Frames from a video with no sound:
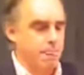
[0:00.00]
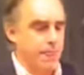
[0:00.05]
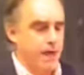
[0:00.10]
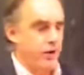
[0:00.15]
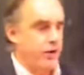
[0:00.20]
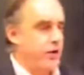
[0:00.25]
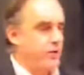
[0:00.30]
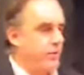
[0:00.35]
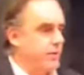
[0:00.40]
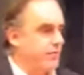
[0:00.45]

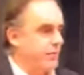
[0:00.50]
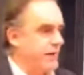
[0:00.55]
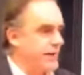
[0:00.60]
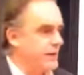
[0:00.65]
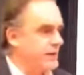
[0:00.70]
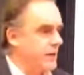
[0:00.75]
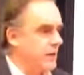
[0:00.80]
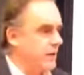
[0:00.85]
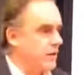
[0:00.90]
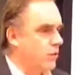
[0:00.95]
Now, human
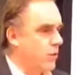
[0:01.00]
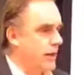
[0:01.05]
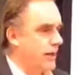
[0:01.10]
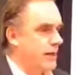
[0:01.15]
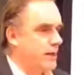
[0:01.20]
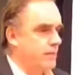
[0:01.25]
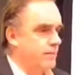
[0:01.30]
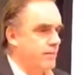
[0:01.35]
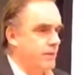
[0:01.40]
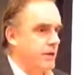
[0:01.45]
beings are
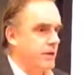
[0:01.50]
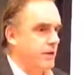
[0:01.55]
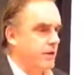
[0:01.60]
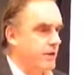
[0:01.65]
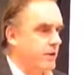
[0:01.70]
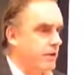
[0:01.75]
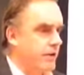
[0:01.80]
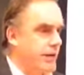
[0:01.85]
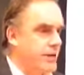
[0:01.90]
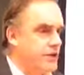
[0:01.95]
quite
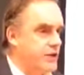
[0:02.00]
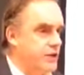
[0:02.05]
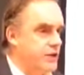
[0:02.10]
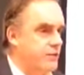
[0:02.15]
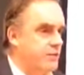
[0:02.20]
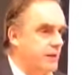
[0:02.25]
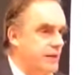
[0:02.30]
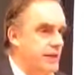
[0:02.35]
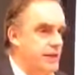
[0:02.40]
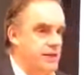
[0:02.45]
peculiar
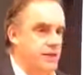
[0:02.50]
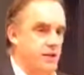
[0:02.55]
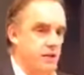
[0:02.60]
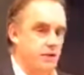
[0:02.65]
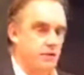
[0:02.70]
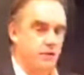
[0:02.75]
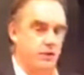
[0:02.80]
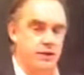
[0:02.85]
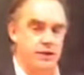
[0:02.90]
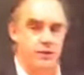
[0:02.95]
creatures because
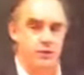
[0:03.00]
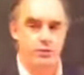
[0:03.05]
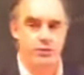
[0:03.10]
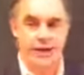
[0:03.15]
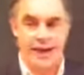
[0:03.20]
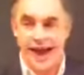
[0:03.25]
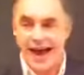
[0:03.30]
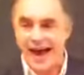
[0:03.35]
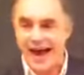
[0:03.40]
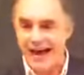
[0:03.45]
not only do
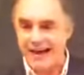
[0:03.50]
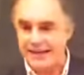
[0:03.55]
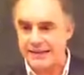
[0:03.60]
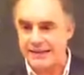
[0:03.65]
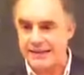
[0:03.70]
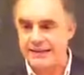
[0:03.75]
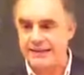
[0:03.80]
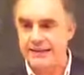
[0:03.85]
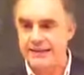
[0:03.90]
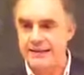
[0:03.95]
we
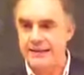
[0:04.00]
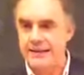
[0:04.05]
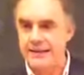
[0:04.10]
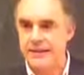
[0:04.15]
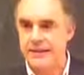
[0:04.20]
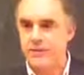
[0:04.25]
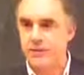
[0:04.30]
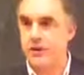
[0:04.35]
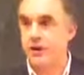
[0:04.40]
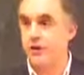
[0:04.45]
act,
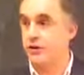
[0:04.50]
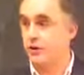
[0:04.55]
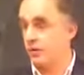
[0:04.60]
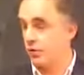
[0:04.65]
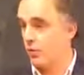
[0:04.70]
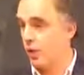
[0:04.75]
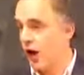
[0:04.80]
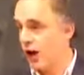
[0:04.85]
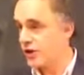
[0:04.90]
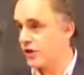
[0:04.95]
we also
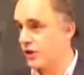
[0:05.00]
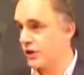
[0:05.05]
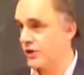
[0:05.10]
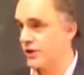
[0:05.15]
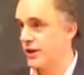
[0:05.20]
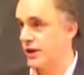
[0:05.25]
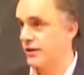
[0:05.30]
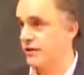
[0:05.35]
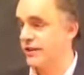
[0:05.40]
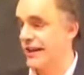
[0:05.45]
watch
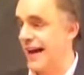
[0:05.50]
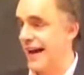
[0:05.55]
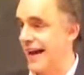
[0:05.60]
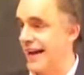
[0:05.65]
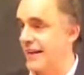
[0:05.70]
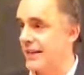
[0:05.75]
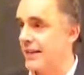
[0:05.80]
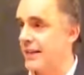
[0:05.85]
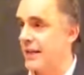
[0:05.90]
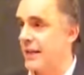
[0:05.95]
ourselves
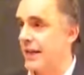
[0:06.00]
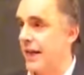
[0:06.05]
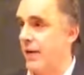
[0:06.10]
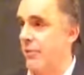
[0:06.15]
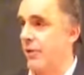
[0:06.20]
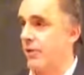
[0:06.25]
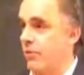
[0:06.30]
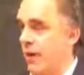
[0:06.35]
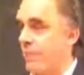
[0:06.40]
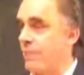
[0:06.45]
act,
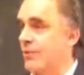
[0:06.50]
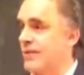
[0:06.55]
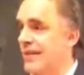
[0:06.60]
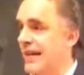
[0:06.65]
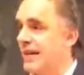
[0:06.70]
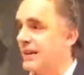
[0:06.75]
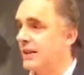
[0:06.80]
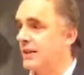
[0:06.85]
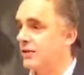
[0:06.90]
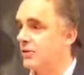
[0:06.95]
and we
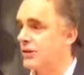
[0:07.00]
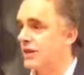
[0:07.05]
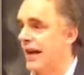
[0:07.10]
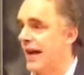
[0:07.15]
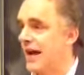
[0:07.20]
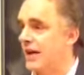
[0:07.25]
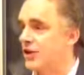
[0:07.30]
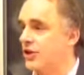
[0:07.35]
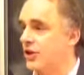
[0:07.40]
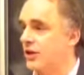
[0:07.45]
represent those
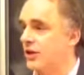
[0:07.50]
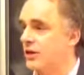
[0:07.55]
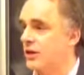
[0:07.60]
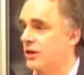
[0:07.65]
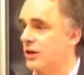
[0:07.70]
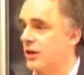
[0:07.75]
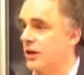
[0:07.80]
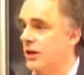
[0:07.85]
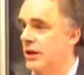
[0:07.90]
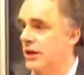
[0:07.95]
actions.